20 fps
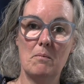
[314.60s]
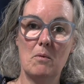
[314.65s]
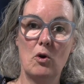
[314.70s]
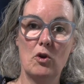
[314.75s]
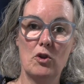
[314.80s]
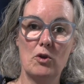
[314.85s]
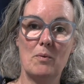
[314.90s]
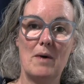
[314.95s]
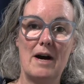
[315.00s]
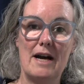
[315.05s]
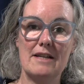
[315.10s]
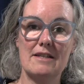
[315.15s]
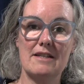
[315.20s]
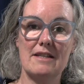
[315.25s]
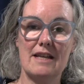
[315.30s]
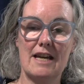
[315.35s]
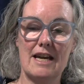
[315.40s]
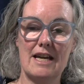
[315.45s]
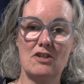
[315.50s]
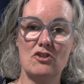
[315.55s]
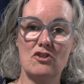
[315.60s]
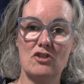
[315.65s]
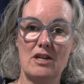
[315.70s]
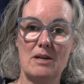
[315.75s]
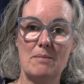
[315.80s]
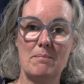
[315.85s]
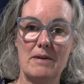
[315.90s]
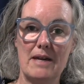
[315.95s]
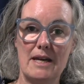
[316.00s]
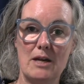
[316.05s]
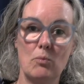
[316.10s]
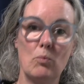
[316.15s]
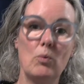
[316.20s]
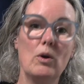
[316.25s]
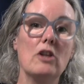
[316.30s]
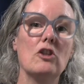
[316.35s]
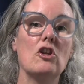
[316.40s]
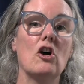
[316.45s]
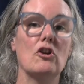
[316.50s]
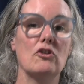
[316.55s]
otherwise the HCP
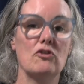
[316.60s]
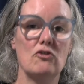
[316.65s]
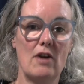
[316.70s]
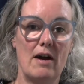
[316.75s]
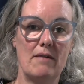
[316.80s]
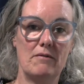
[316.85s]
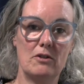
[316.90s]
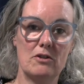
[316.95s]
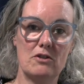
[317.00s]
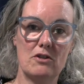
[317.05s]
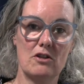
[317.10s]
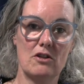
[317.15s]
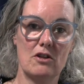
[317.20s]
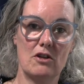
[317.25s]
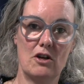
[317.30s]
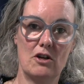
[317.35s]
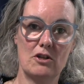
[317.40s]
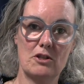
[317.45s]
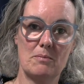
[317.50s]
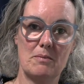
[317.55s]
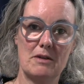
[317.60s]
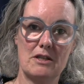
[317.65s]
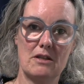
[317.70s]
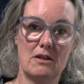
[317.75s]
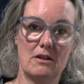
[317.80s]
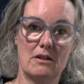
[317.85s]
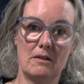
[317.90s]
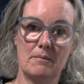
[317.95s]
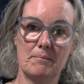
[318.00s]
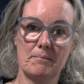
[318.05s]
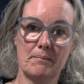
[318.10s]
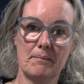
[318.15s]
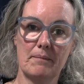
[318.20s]
will not travel to the hospital.